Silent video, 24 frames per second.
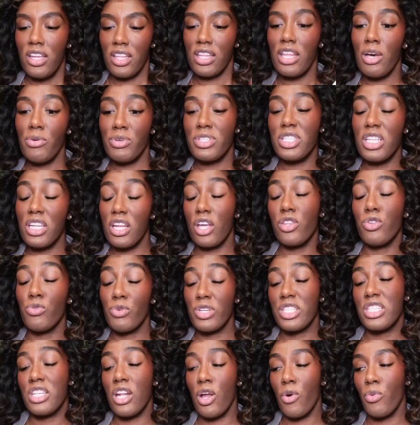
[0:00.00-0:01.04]
that was another
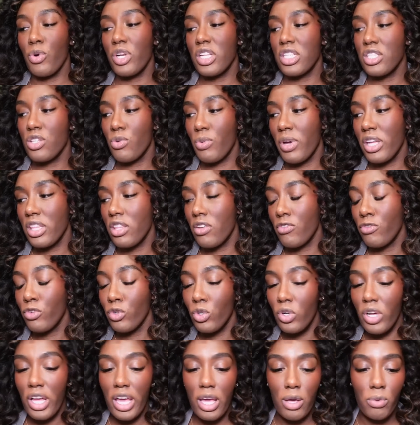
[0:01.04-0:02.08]
reason I wanted to wait the
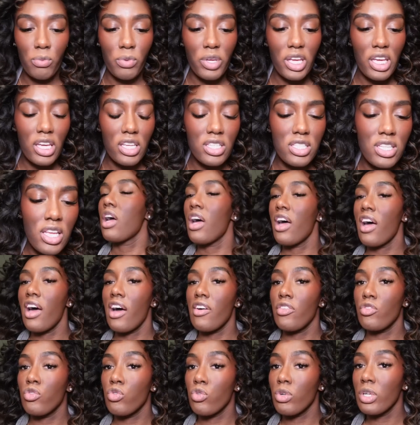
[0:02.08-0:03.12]
full eight weeks.
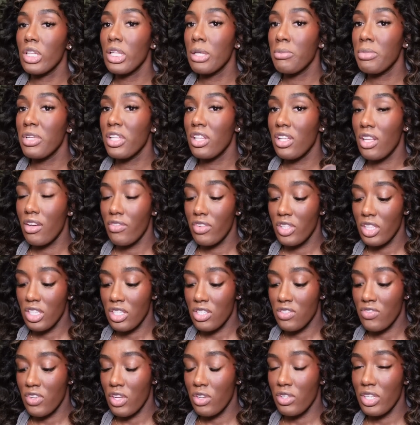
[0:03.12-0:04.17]
I've really been loving
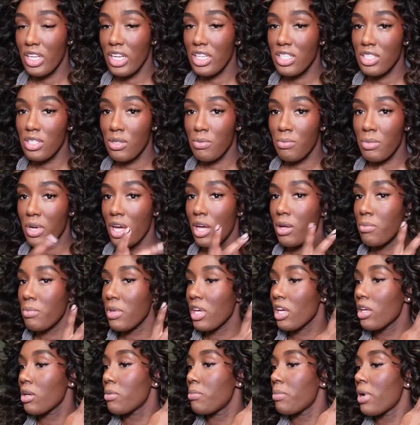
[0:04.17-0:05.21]
this foundation by
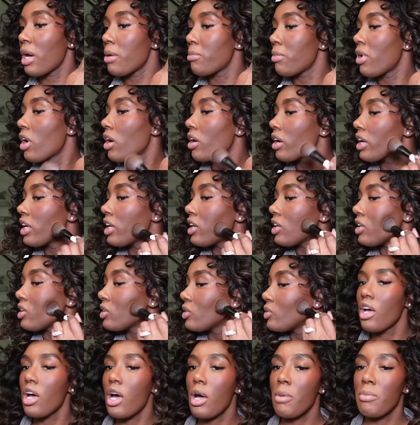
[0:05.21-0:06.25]
Makeup by
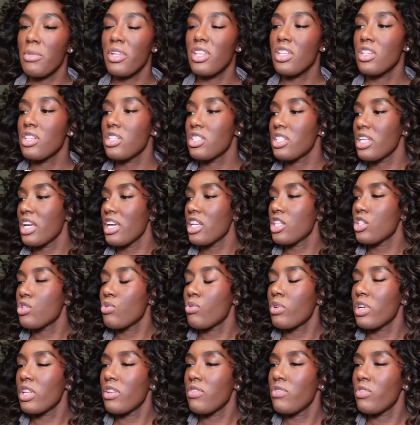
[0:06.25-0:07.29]
Mario. I'm in the shade
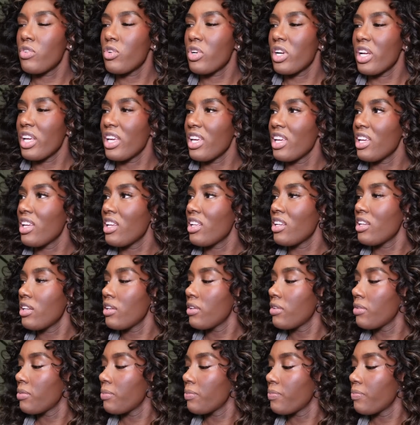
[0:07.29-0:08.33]
24N,
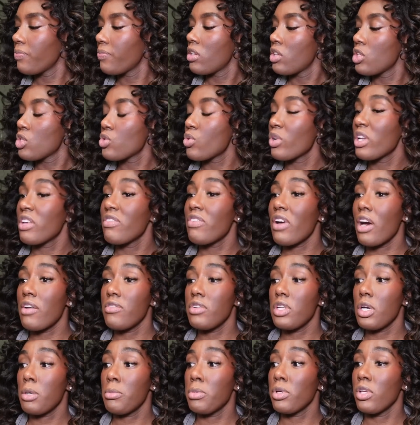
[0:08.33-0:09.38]

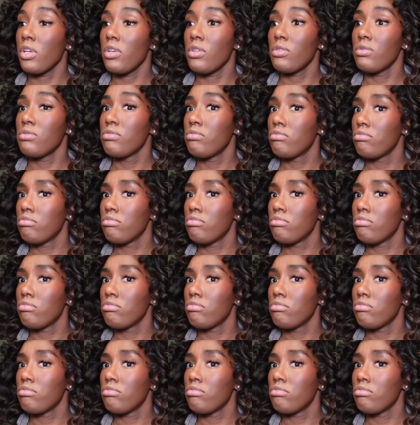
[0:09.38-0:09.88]
25W.